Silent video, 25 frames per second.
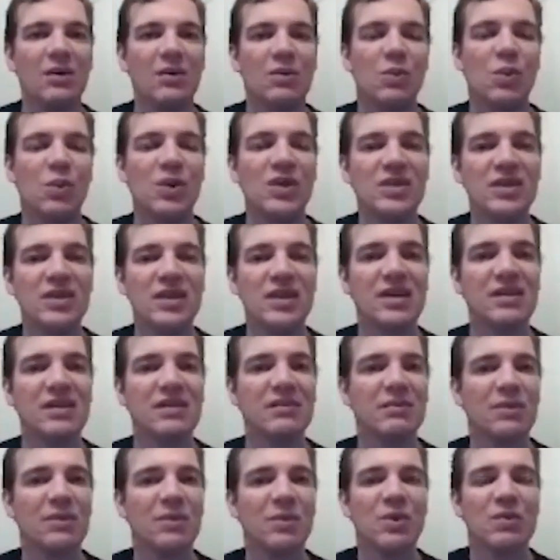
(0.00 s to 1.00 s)
One
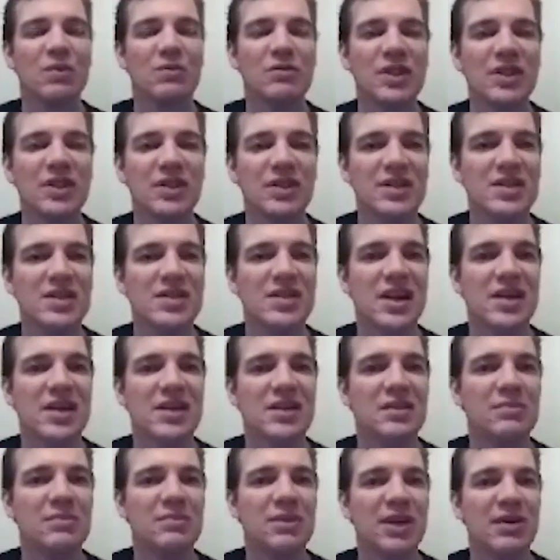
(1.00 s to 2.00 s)
thing we're really
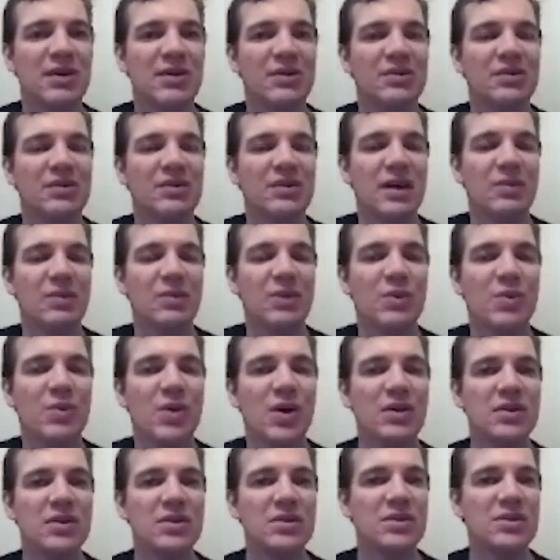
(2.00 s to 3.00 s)
excited about that we
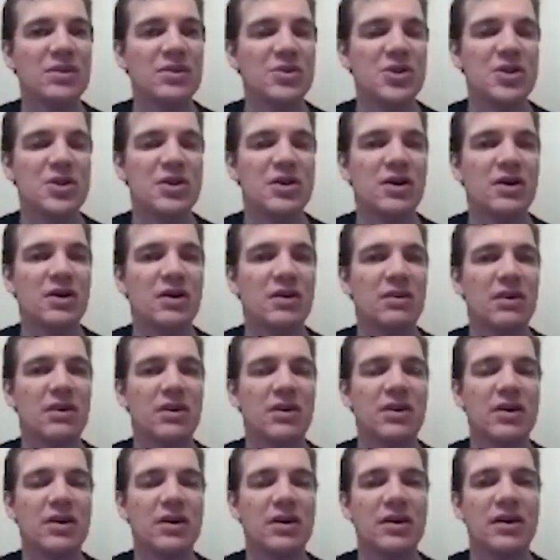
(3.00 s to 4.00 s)
wanted to ensure
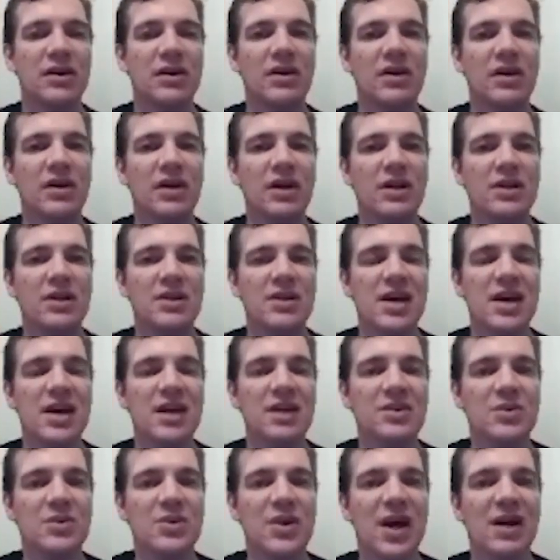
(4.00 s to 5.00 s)
could occur is
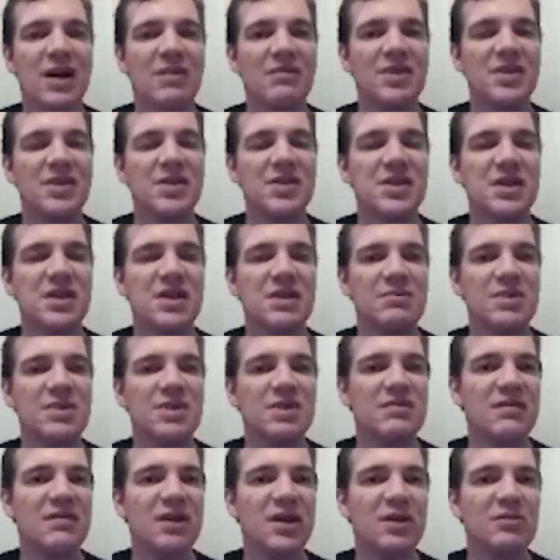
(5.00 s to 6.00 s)
that you have the same
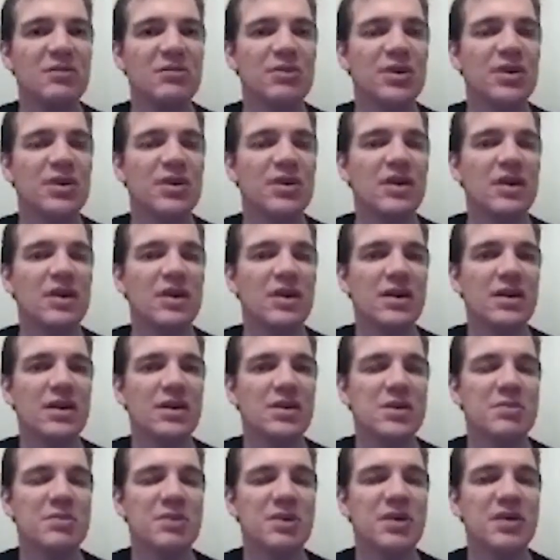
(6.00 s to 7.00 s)
developer
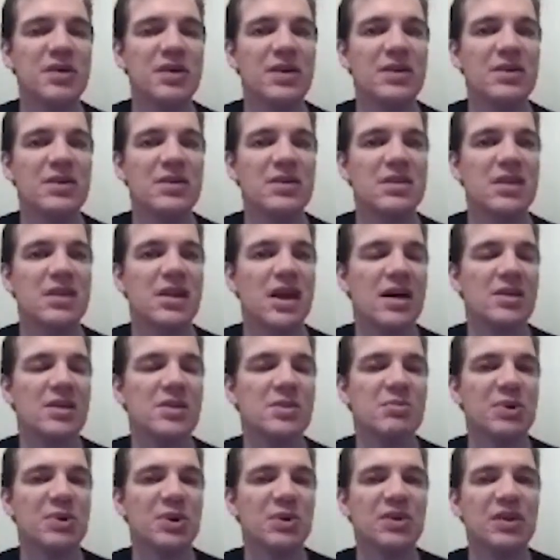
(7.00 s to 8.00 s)
experience as
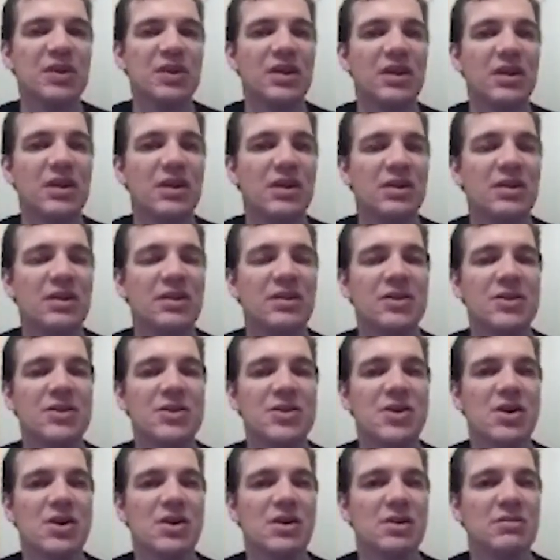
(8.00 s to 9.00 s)
building on an
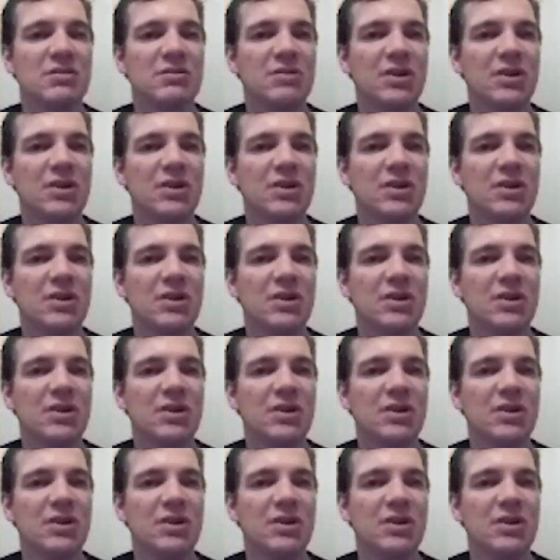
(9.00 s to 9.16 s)
unsharded